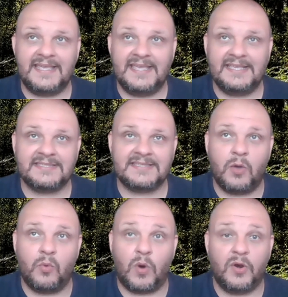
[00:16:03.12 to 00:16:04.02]
is
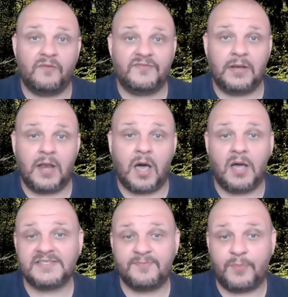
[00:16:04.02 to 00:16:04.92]
one of the
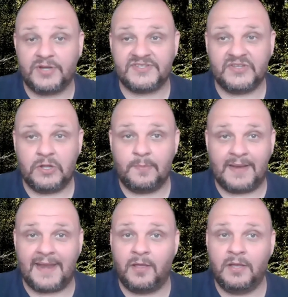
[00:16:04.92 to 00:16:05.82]
last personal
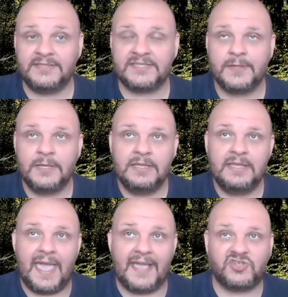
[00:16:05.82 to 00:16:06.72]
planets
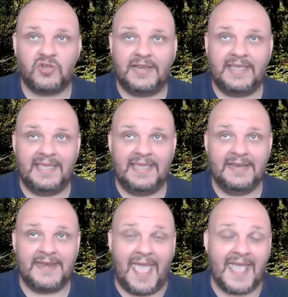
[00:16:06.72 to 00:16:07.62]
Actually,
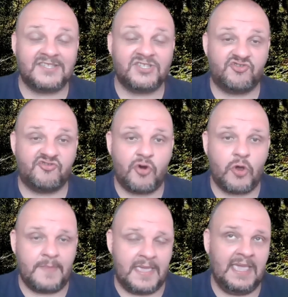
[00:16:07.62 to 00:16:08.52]
in
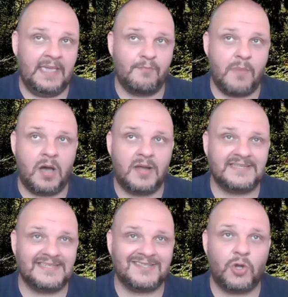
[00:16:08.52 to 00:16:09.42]
astronomy,
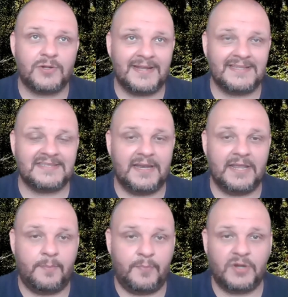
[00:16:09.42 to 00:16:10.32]
Mars is not
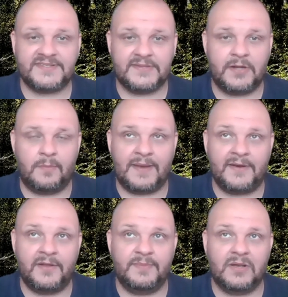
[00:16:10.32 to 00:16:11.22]
necessarily a personal
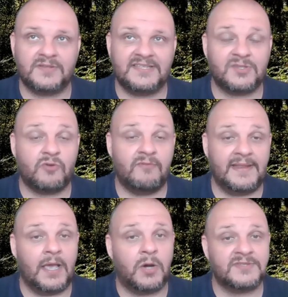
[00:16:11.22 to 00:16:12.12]
planet because it's
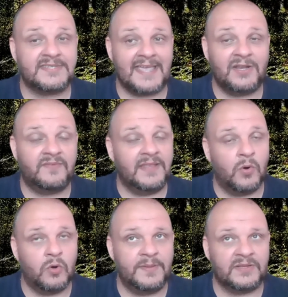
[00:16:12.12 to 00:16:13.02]
already outside of the
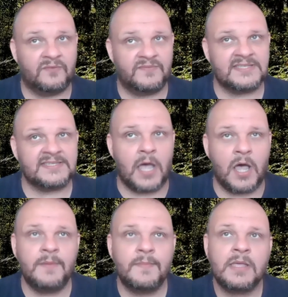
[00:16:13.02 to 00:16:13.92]
orbit of the
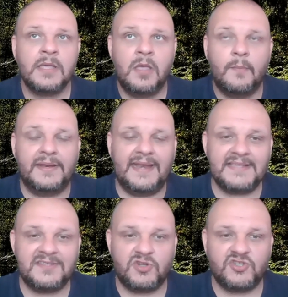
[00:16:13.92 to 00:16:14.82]
sun. But in
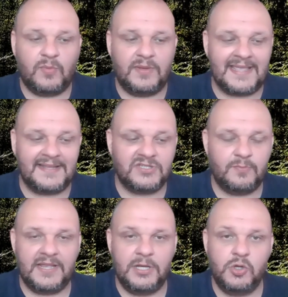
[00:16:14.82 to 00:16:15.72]
astrology, we tend to
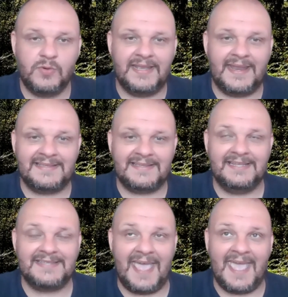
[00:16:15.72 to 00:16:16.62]
be looking at
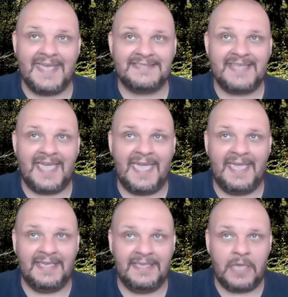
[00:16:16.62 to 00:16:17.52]
it as
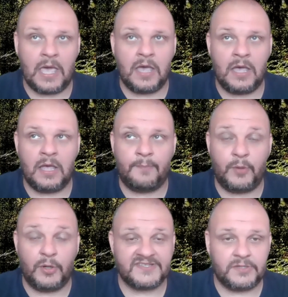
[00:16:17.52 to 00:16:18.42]
a uh,
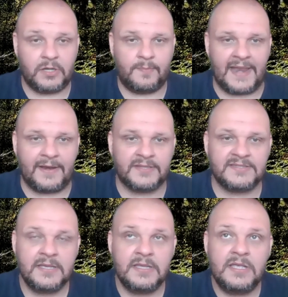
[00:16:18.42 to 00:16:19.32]
personal planet.
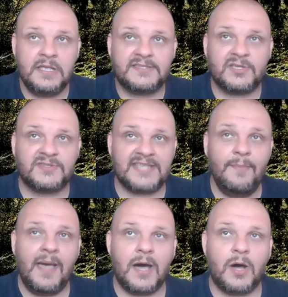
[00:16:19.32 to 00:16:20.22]
So
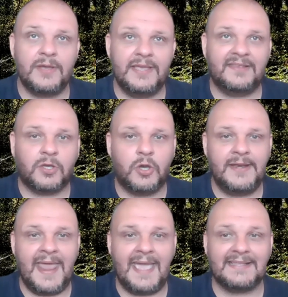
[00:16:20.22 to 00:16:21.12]
somehow it
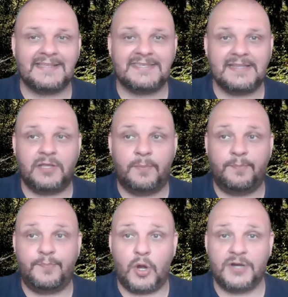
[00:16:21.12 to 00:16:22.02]
connects the
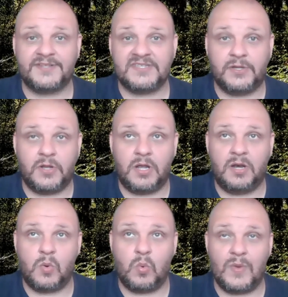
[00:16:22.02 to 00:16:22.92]

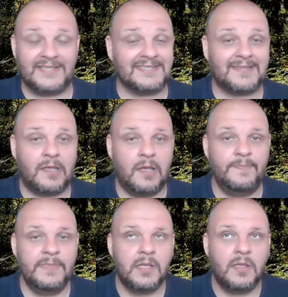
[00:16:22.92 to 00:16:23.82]
personal
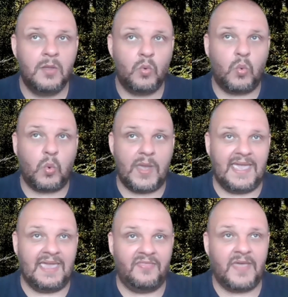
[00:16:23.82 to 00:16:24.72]
wisdom
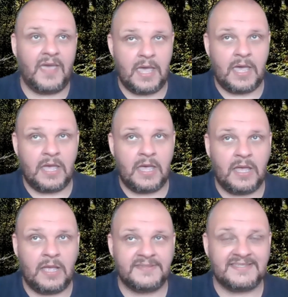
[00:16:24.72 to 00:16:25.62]
with
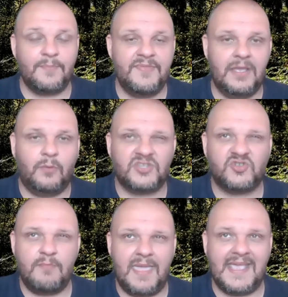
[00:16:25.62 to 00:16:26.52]
uh, something
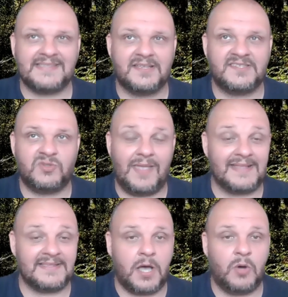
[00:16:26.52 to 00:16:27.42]
which makes us to
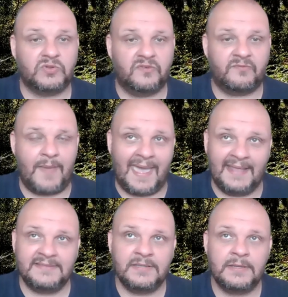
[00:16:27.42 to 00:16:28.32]
get out of
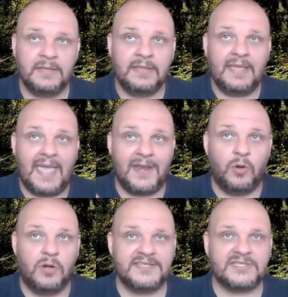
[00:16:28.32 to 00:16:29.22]
bed and
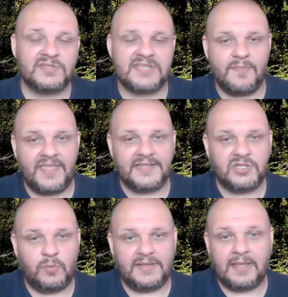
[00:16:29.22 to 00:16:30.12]
also something to
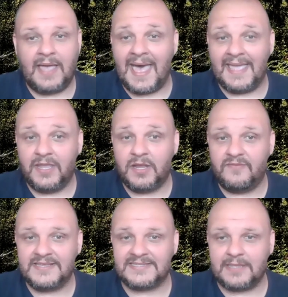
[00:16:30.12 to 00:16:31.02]
do with the higher
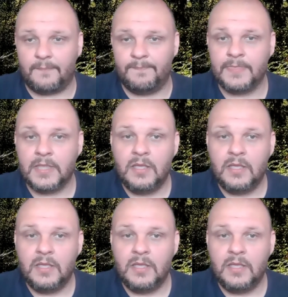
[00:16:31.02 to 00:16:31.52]
wisdom.